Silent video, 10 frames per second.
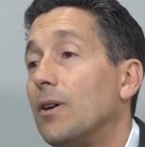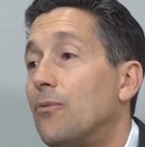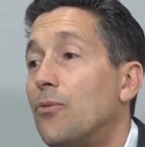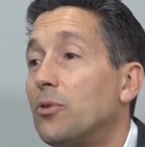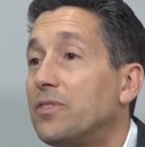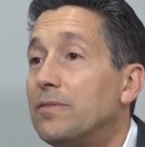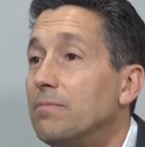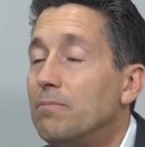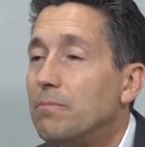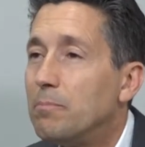for
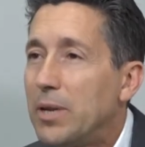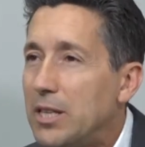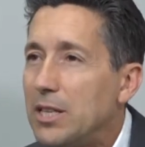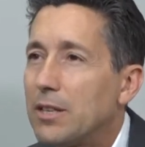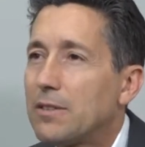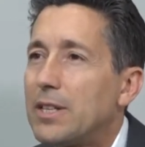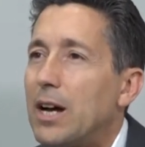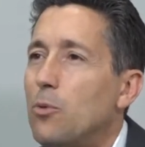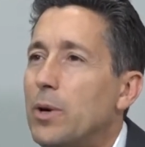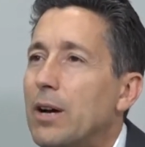many years
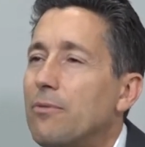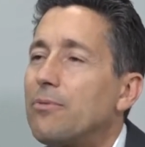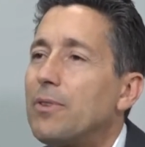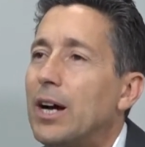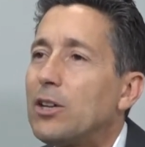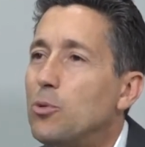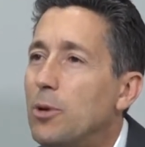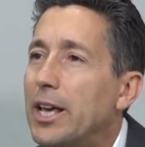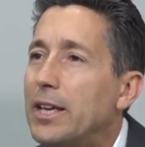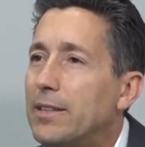now, we have
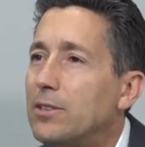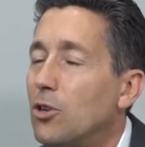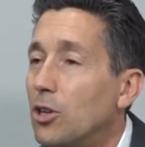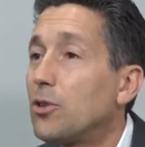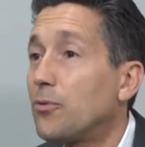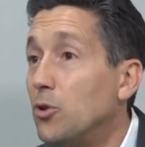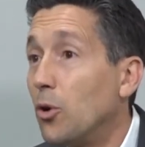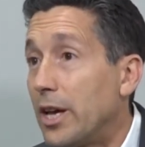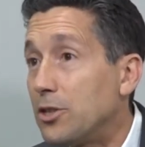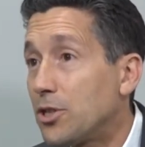accumulated a lot of
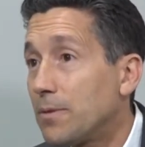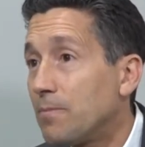knowledge